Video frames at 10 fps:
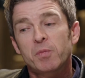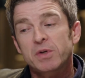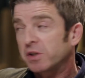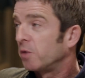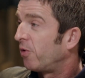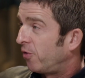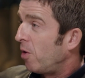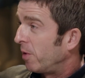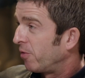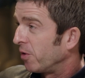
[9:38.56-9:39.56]
But you're still
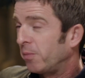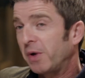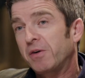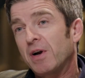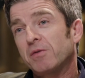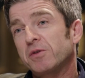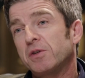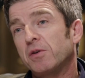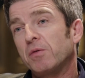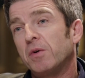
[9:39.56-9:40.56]
performing in front of big
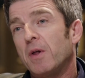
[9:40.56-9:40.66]
crowds, you know. And